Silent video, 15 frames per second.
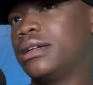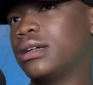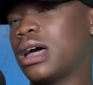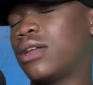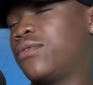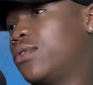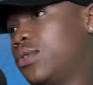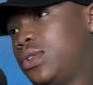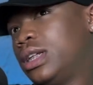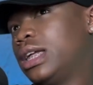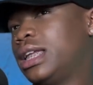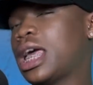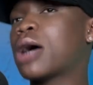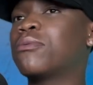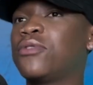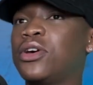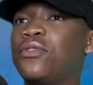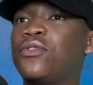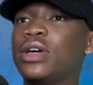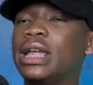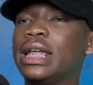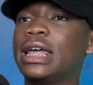Unfortunately, I'm very
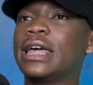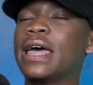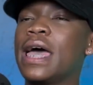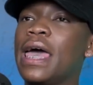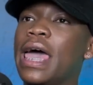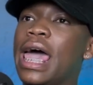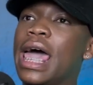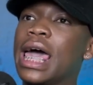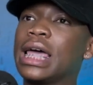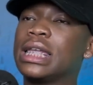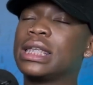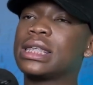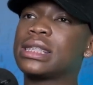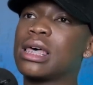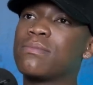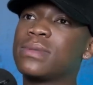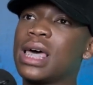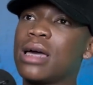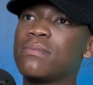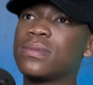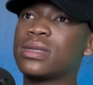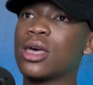friendly, and
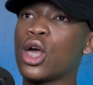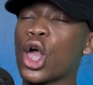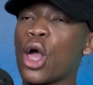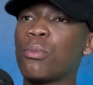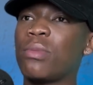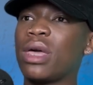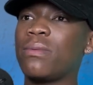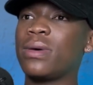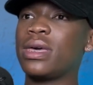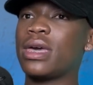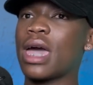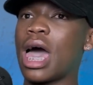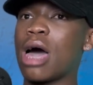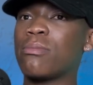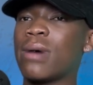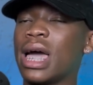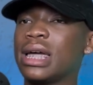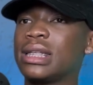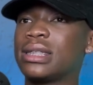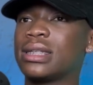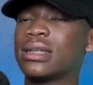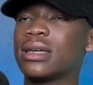sometimes maybe I
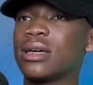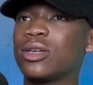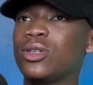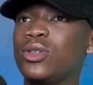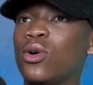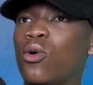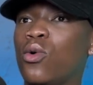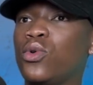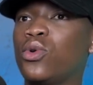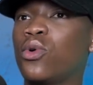might your